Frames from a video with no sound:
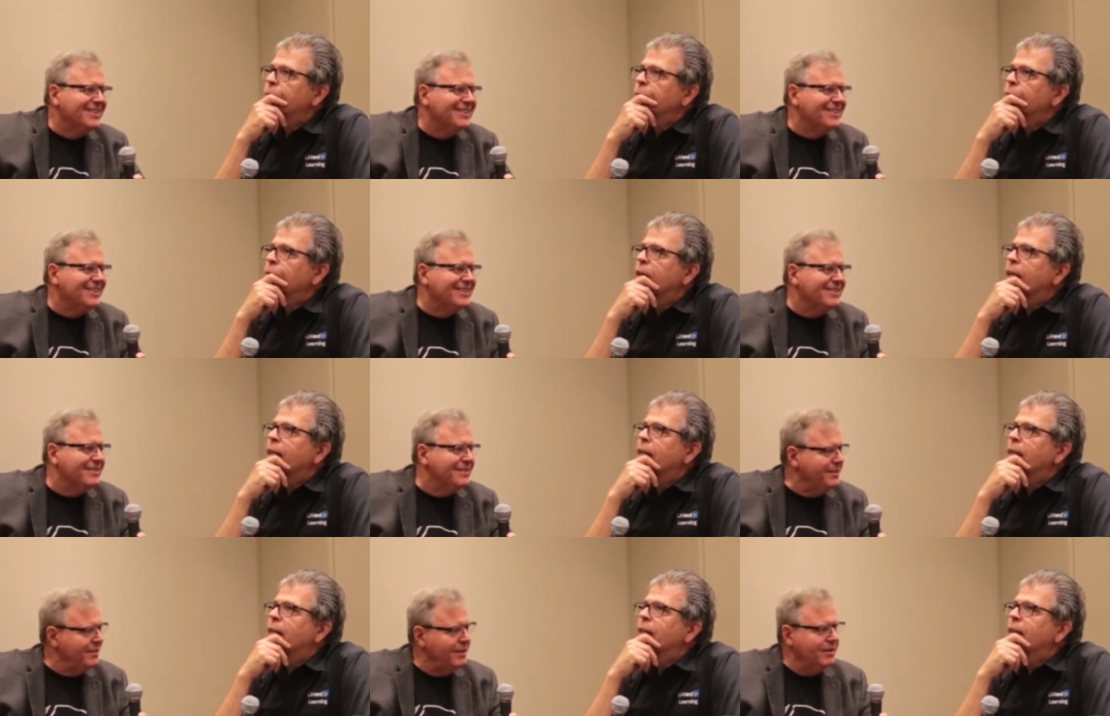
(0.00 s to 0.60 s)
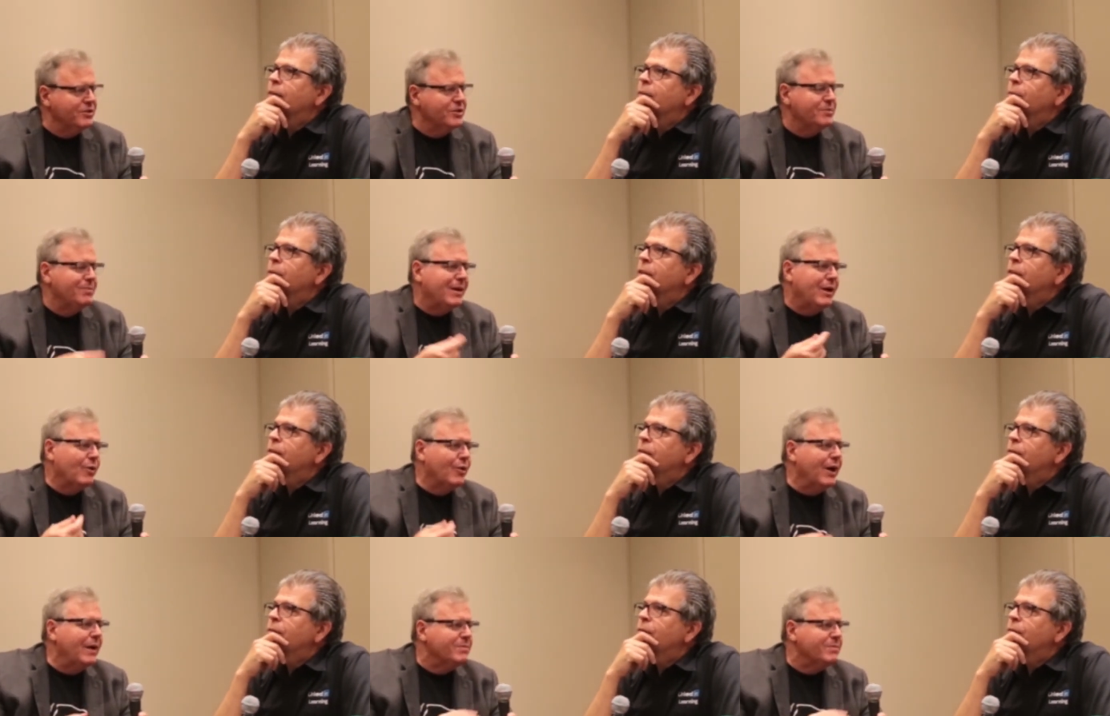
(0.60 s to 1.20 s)
Speaker 1: Right, and
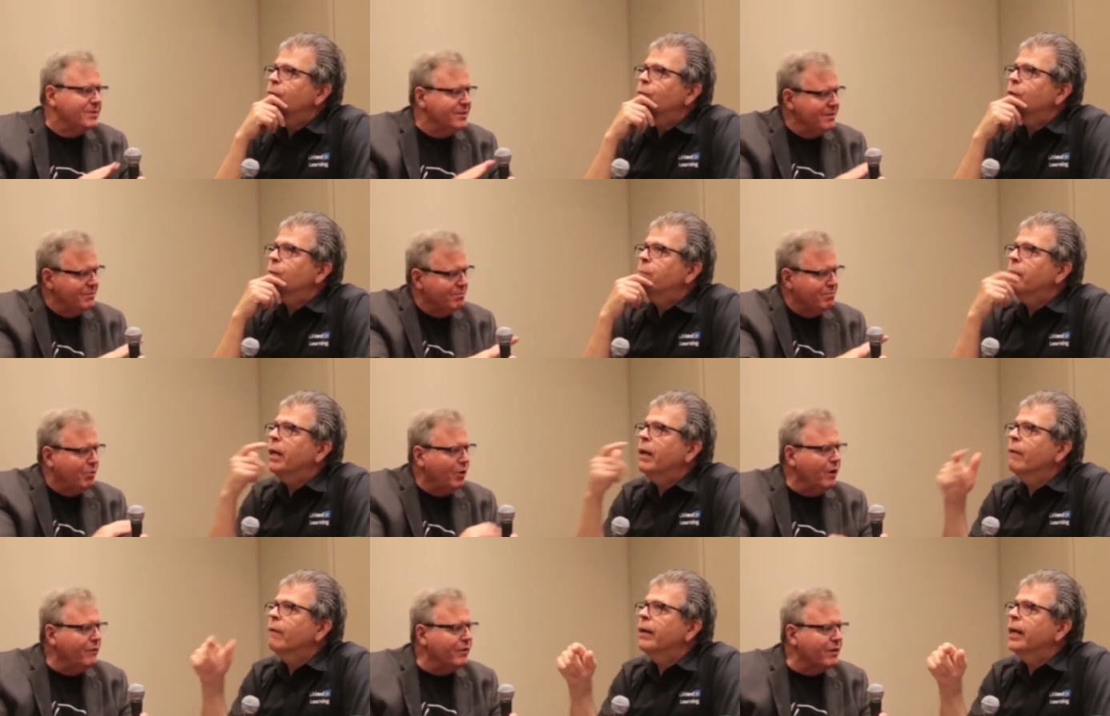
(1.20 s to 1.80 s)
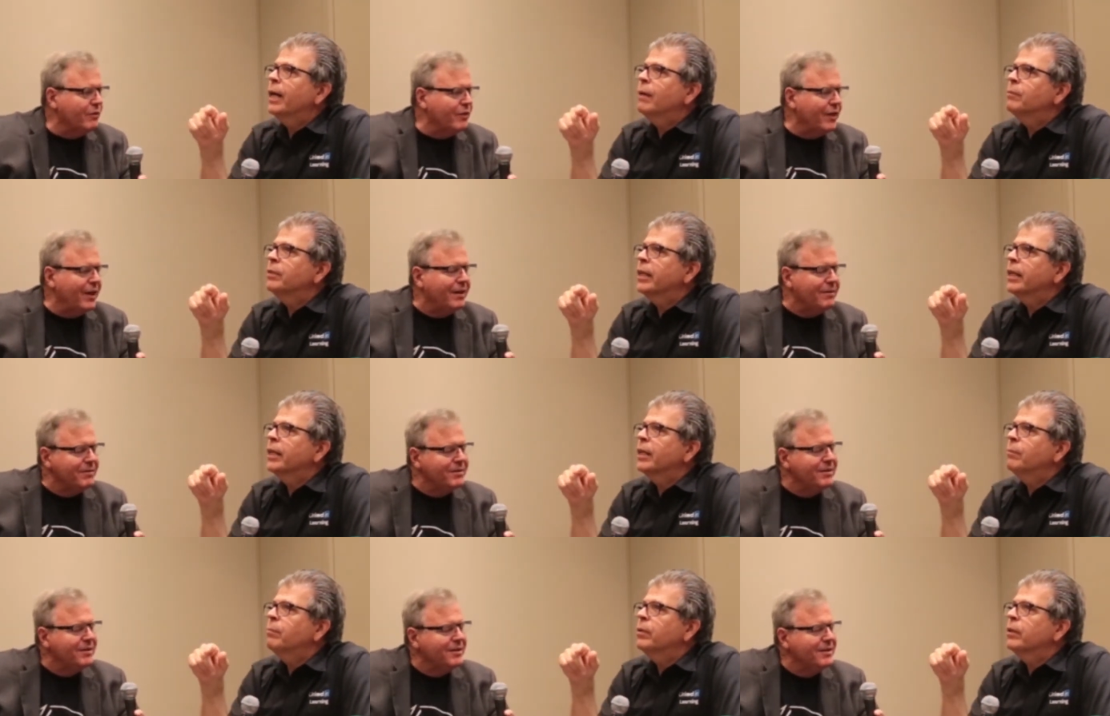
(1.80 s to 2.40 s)
with Power Apps, with Power Apps,
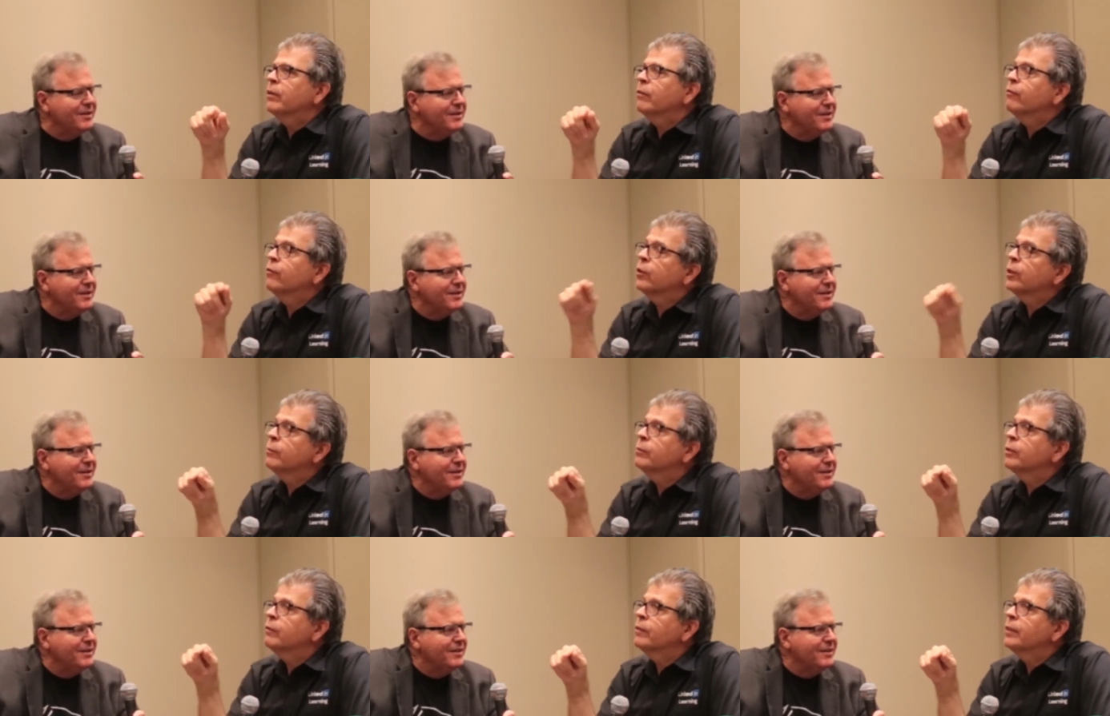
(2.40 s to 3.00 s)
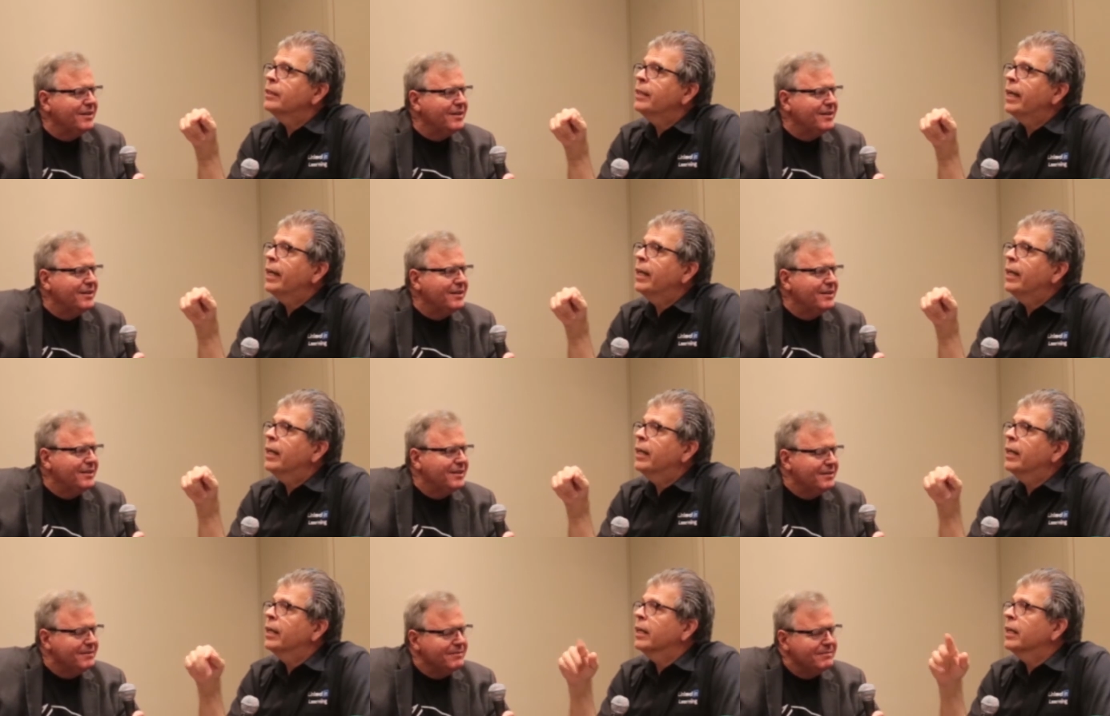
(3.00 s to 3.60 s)
I
Speaker 2: could build a forms over
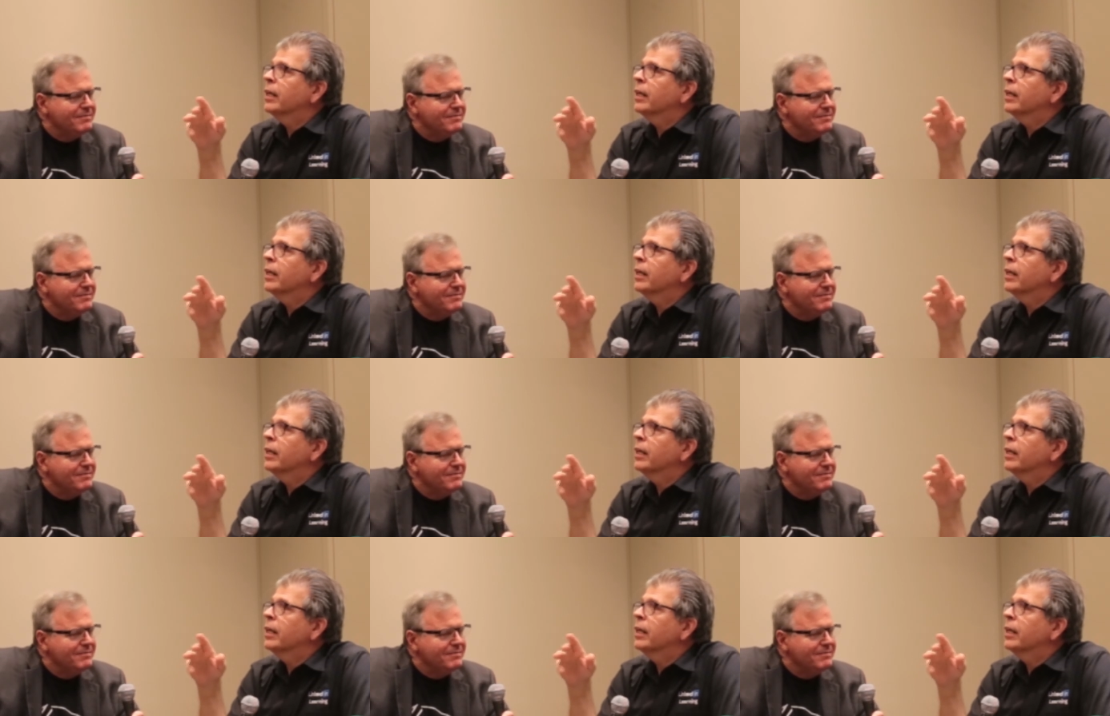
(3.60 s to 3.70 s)
data in a